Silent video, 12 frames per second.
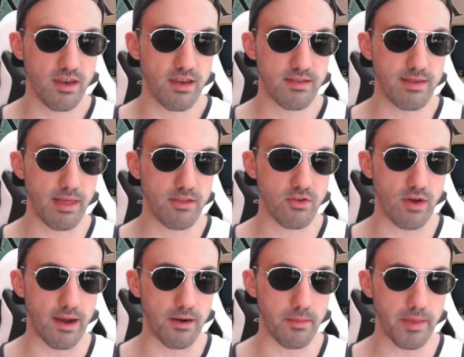delete your
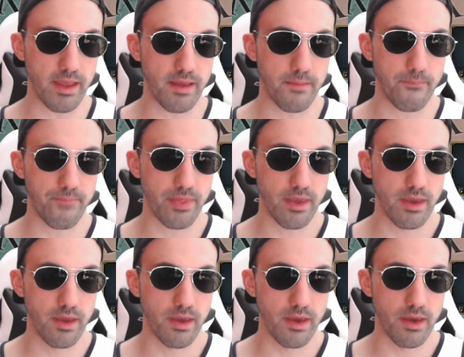army,
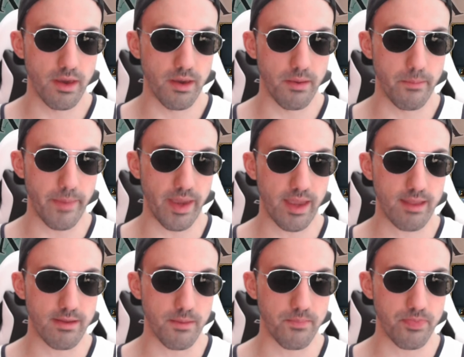make
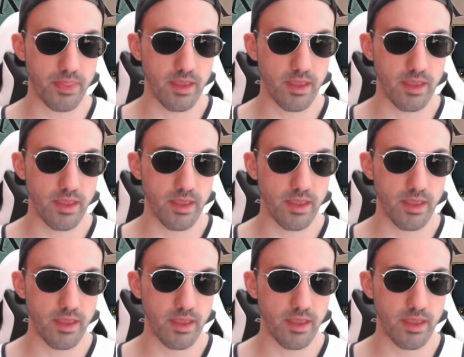them